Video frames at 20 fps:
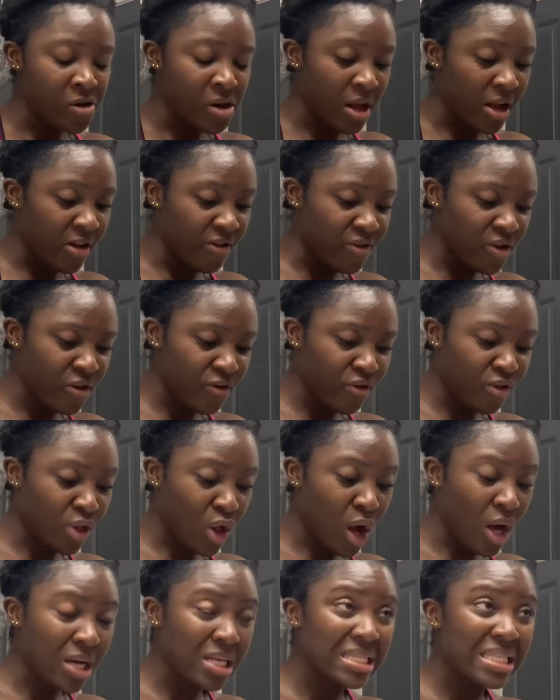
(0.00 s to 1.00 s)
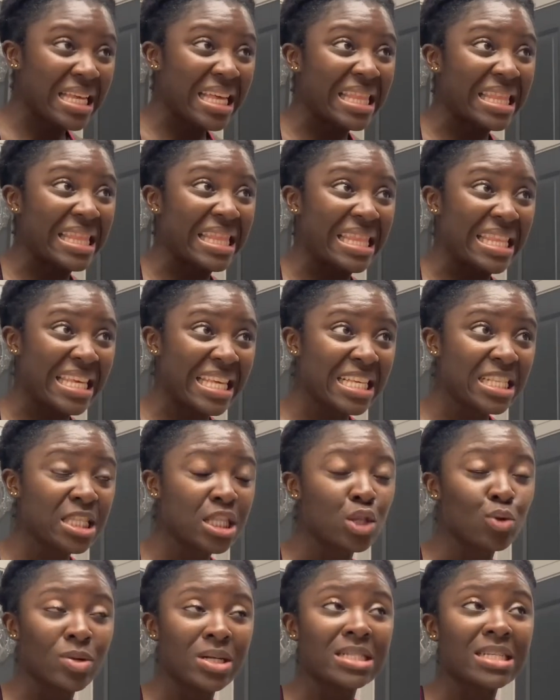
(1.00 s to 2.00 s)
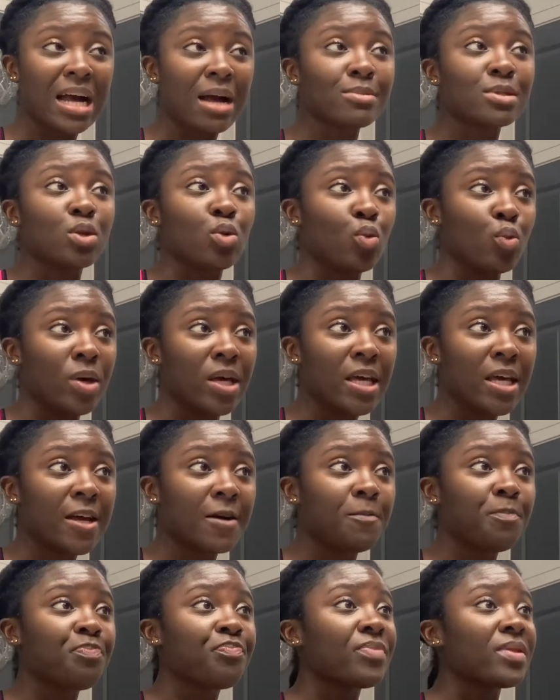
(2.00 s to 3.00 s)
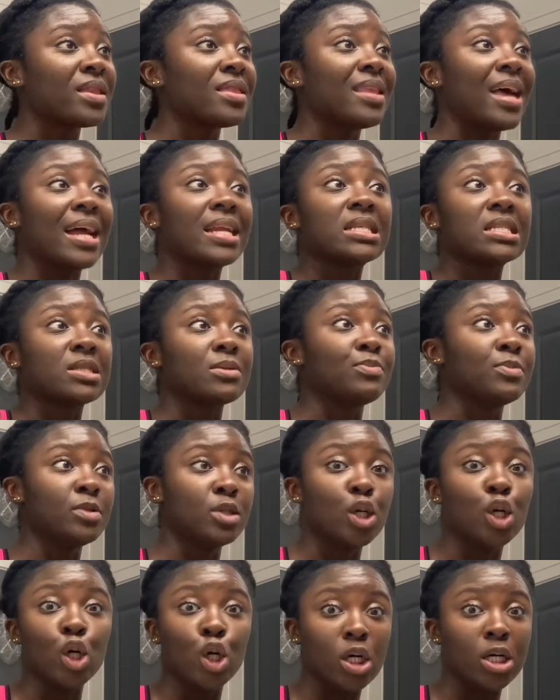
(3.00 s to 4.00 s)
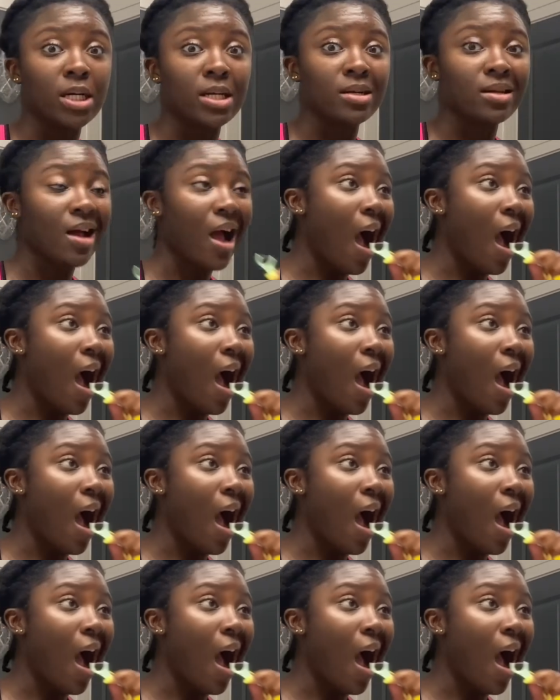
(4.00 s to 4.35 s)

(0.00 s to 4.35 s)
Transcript: if you floss at least 3 times a week, that is good.